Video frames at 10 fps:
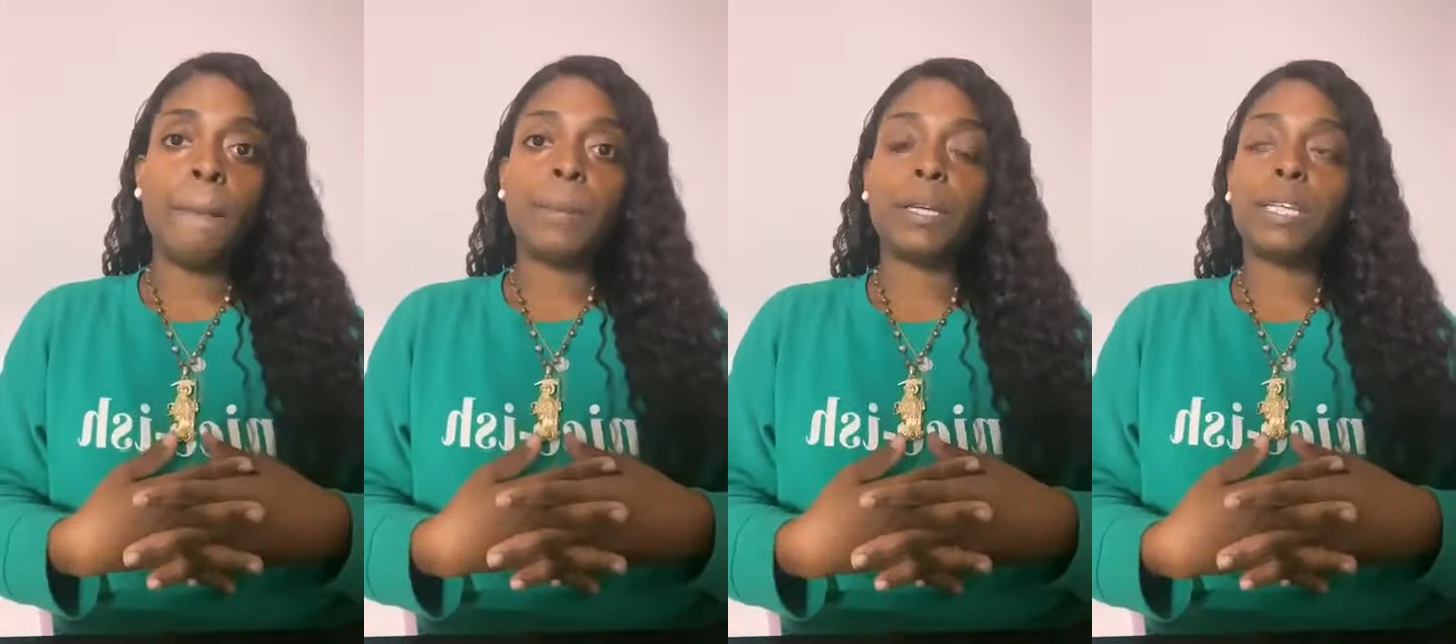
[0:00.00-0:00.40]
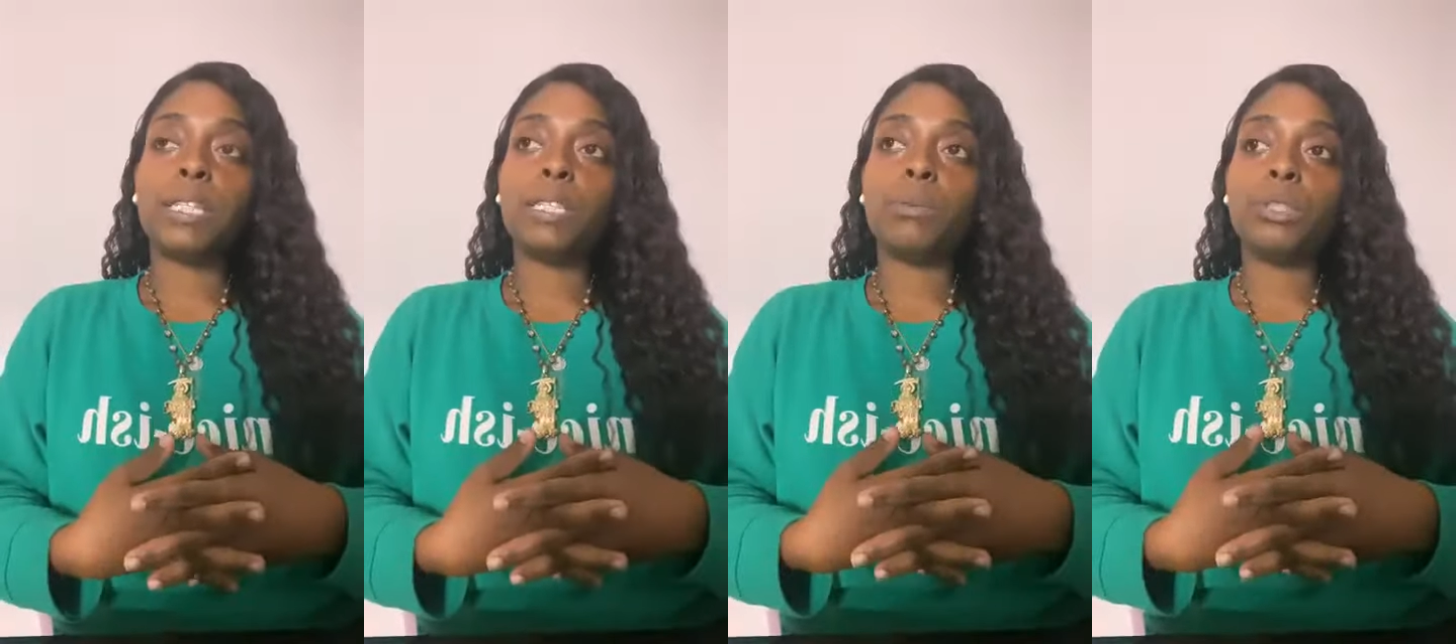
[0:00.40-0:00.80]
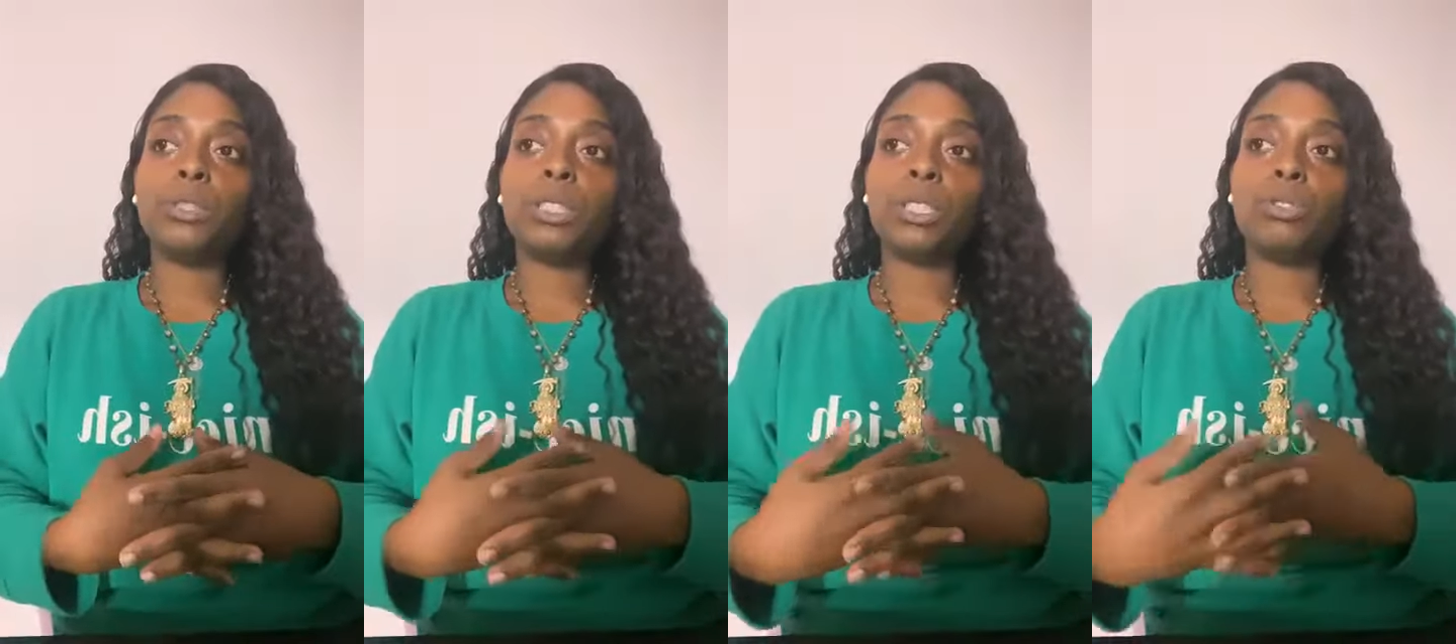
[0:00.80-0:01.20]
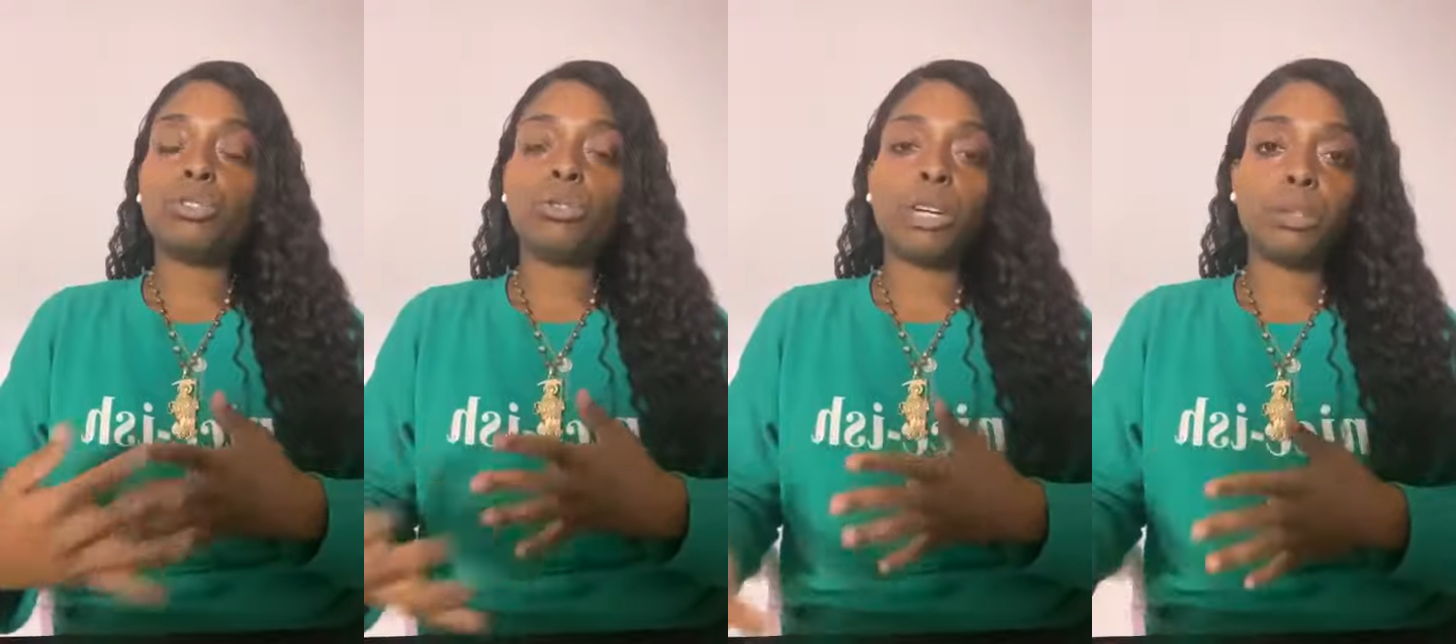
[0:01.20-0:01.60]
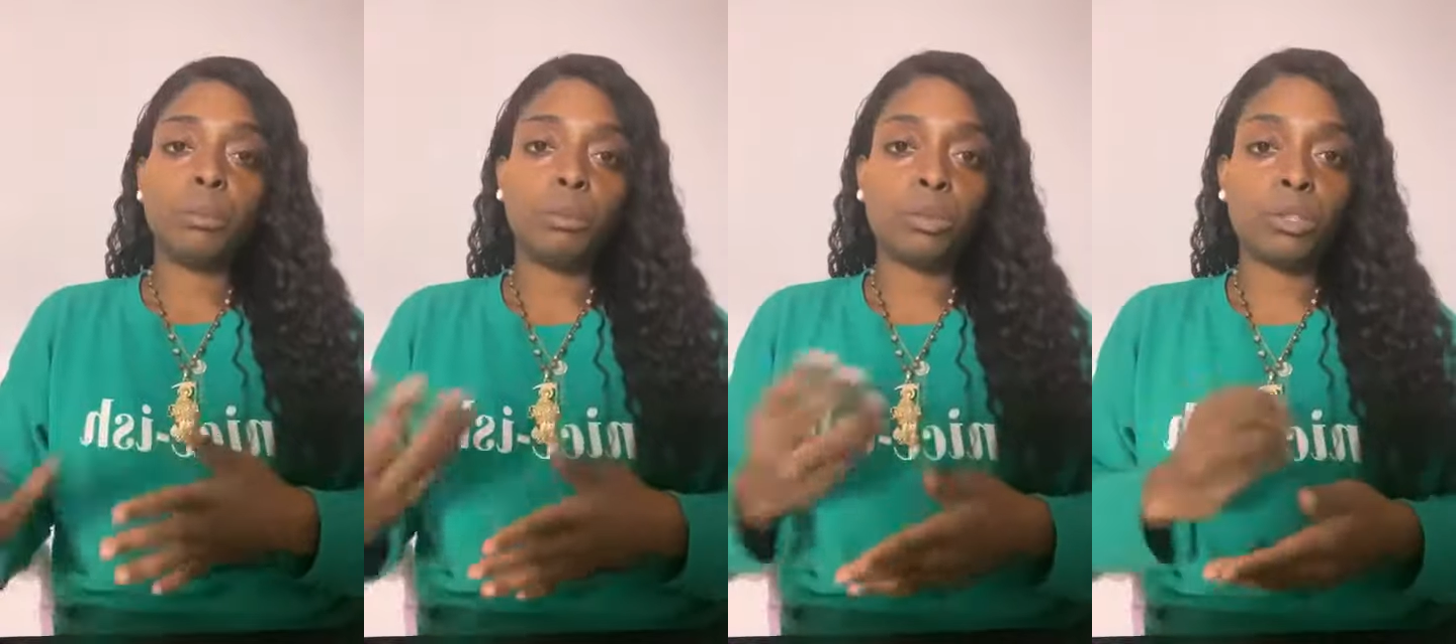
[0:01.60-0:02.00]
Because when you listen to other
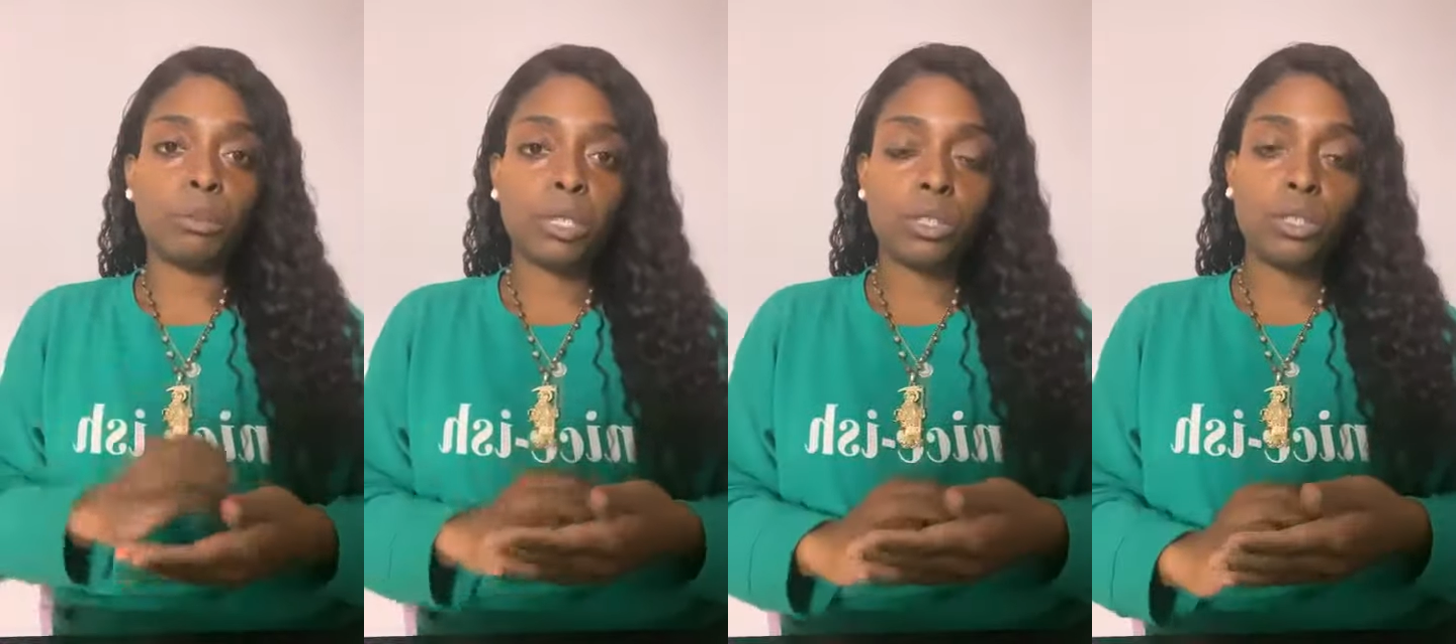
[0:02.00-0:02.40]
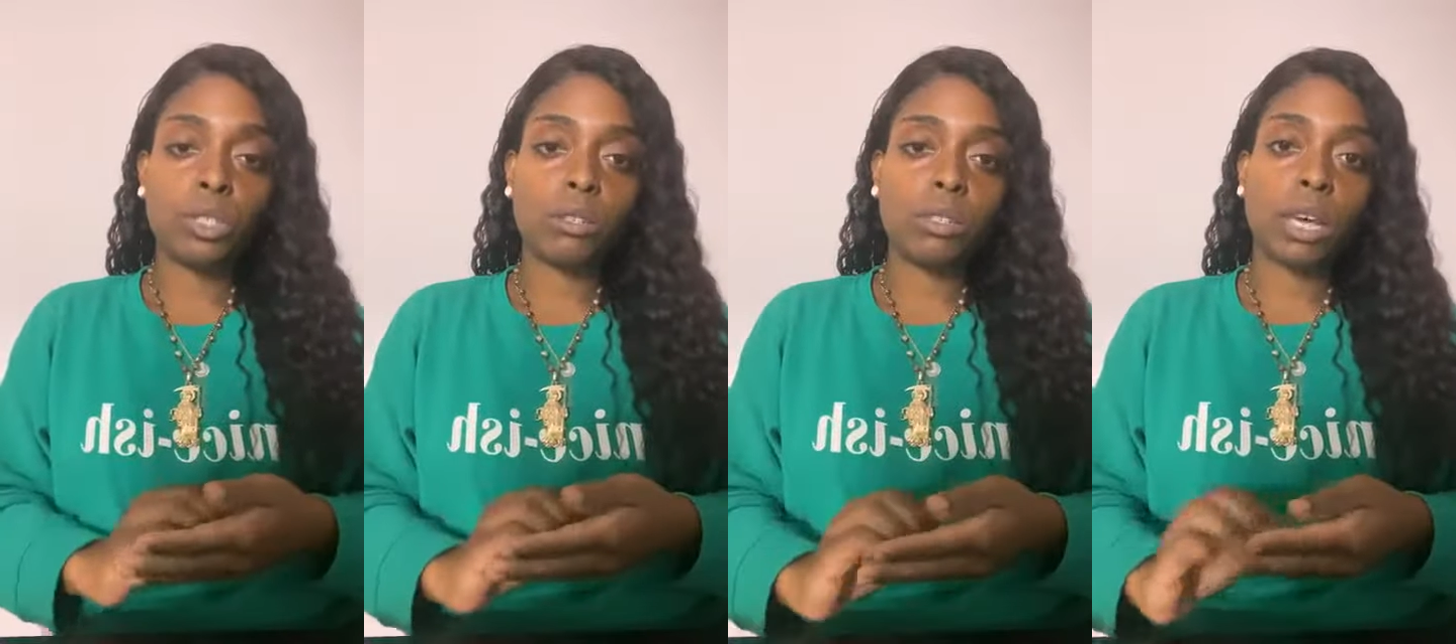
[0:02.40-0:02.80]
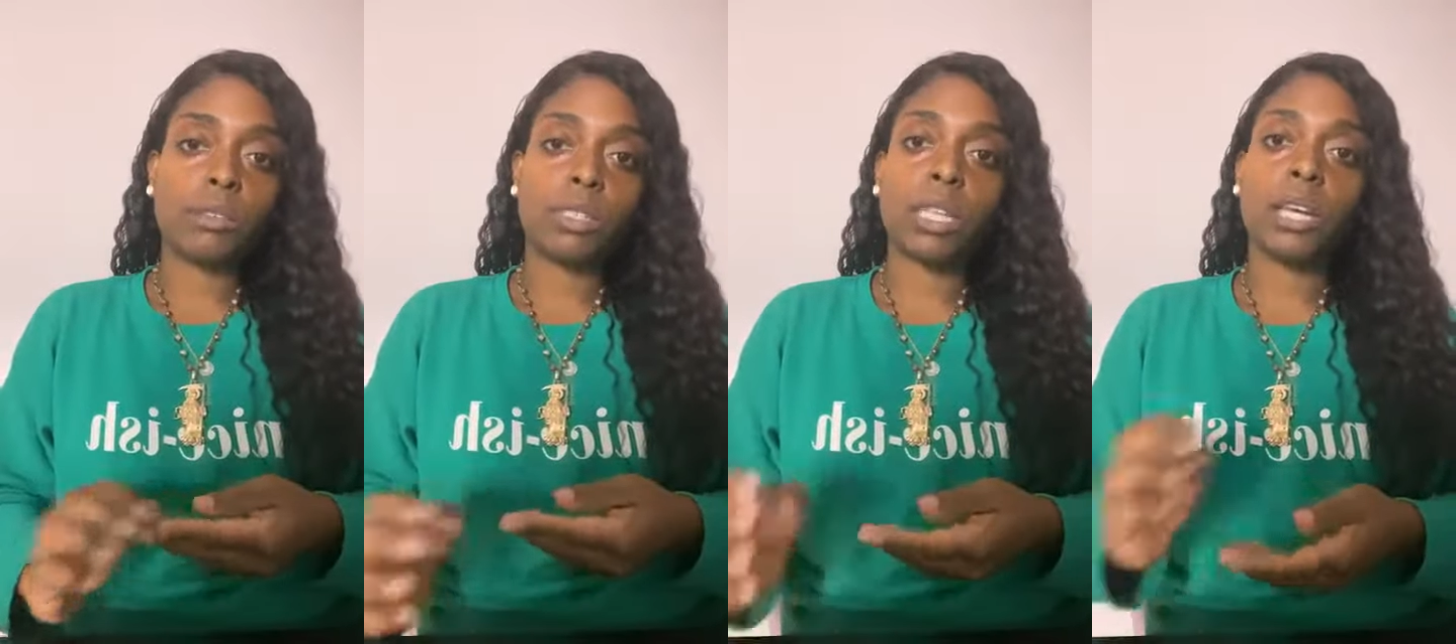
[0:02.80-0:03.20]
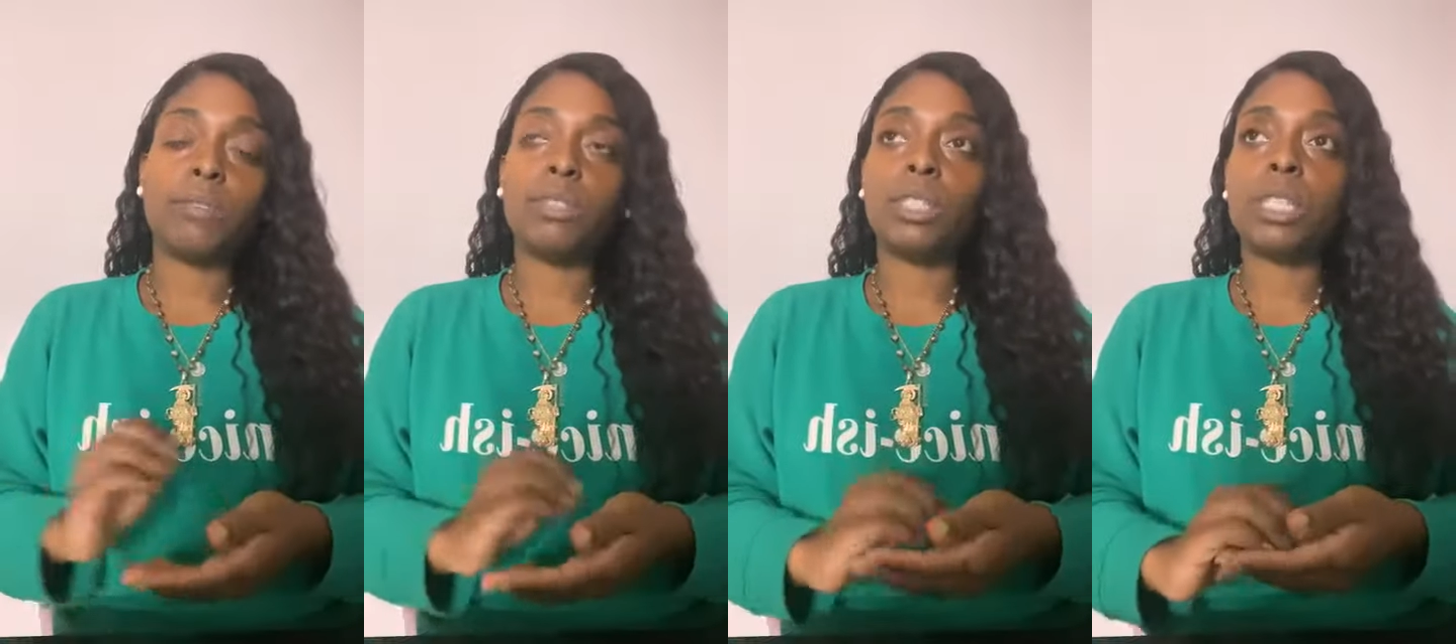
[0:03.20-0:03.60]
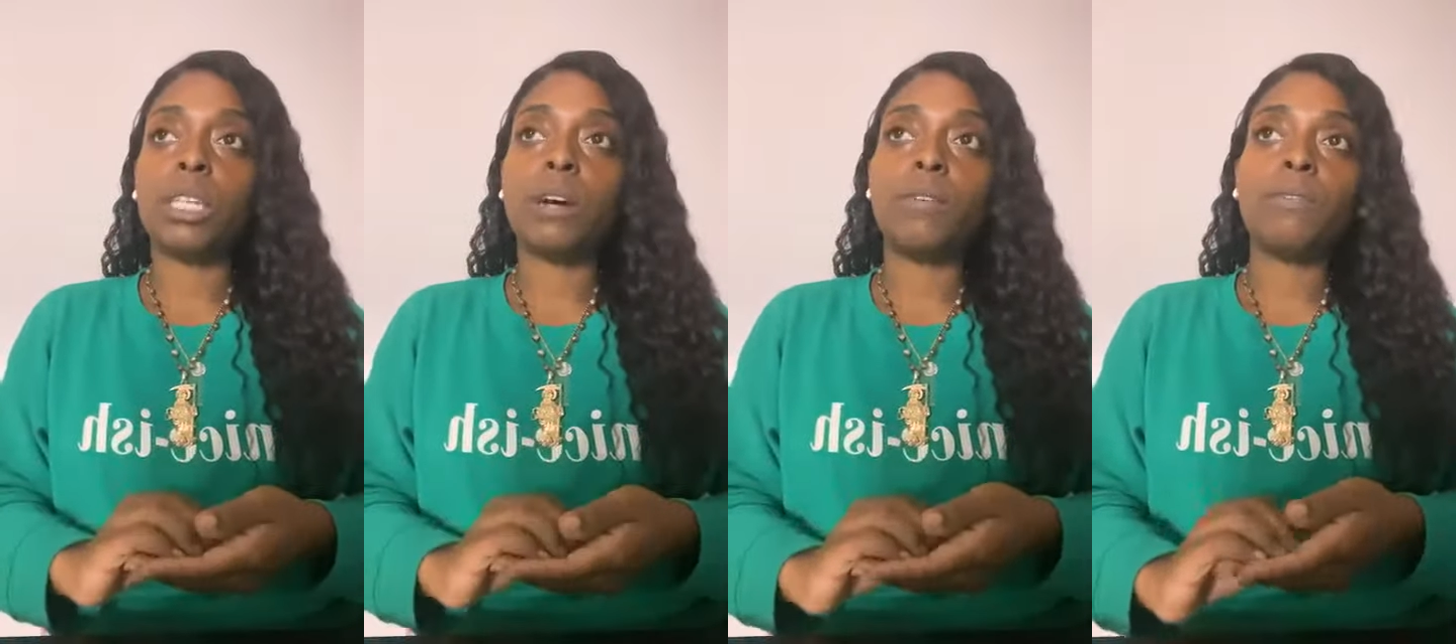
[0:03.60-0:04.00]
people's messages outside of
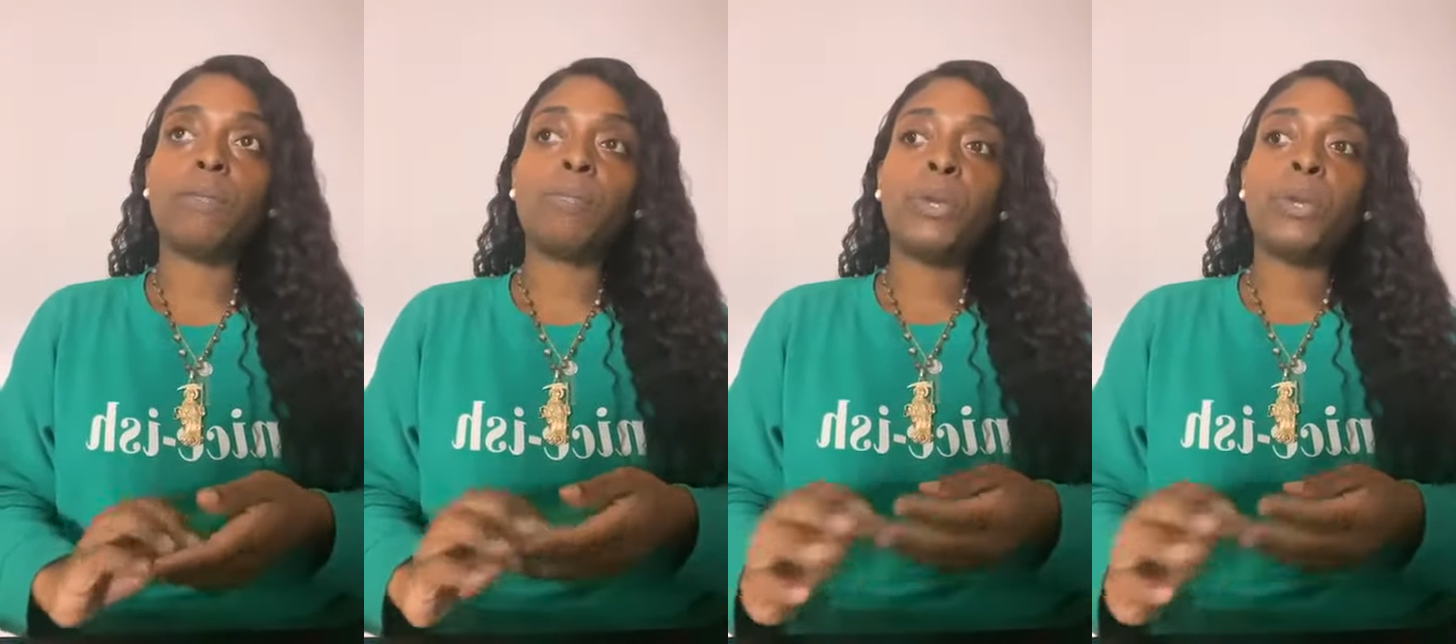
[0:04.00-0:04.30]
yourself,